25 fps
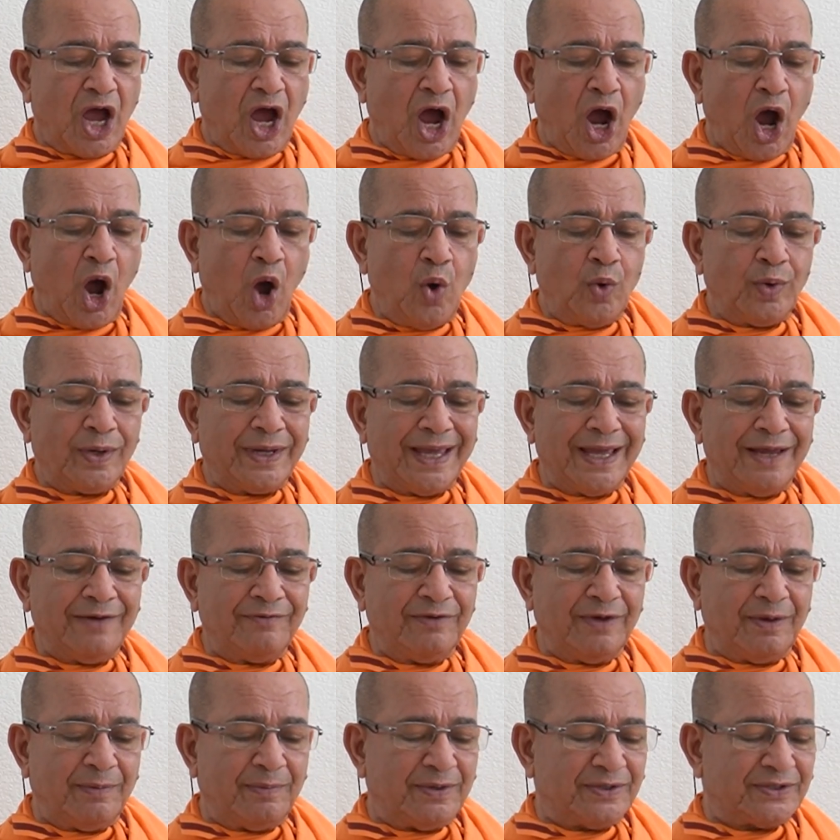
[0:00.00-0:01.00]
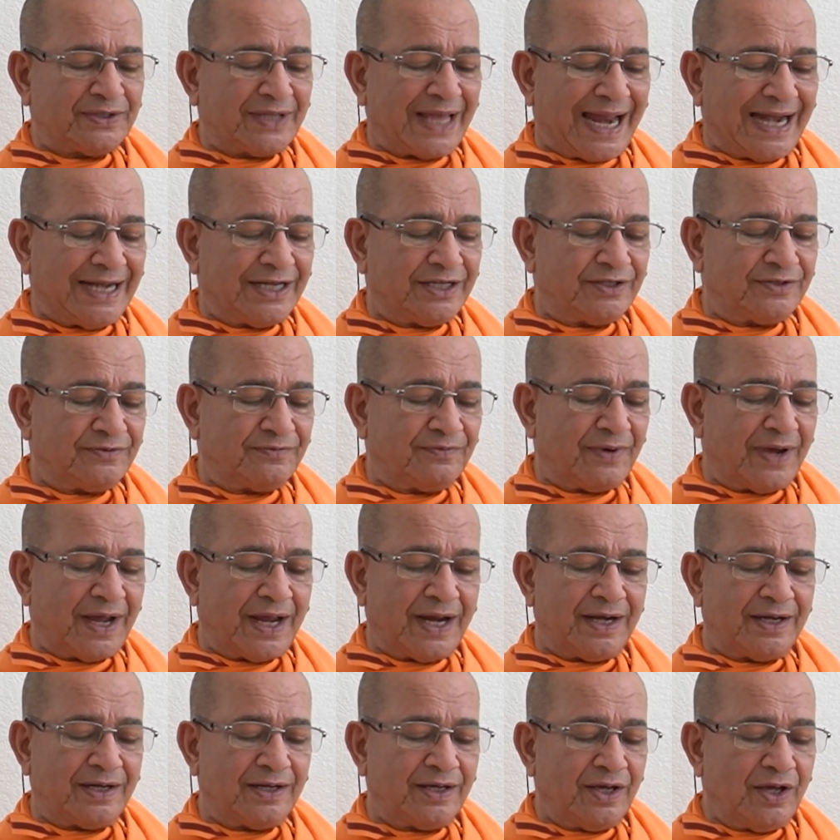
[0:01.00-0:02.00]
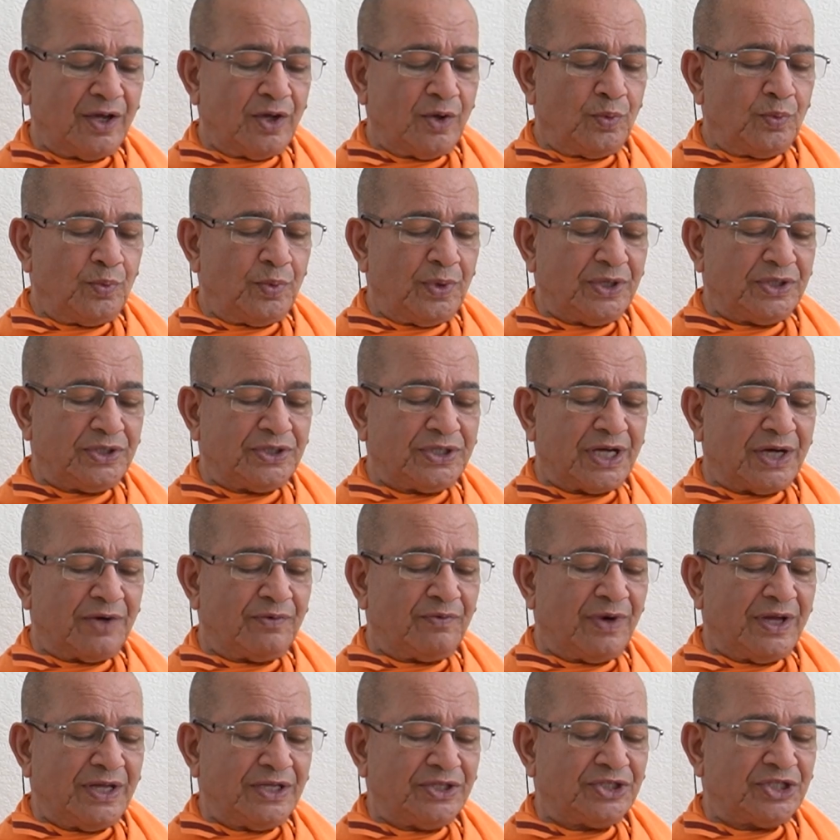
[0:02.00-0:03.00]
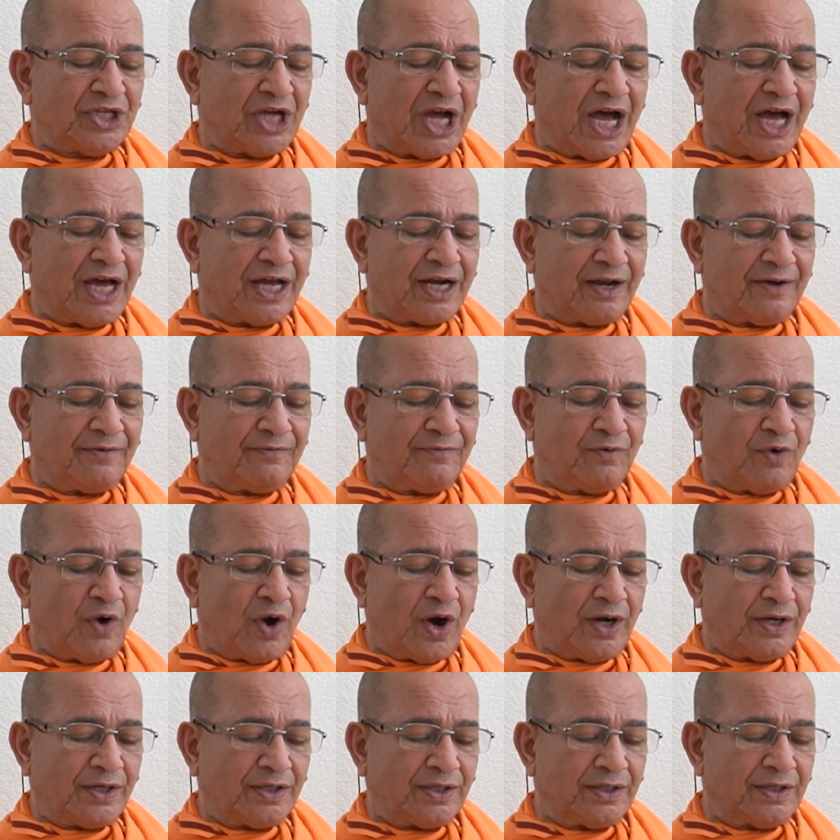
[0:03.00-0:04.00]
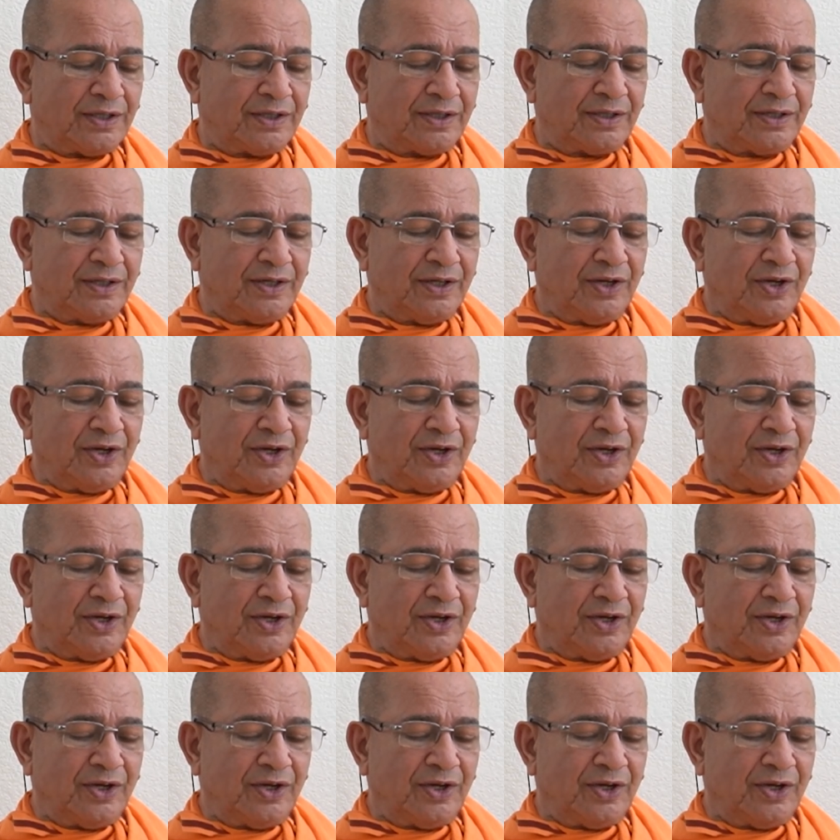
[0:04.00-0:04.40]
How can we be satisfied with one jar of water?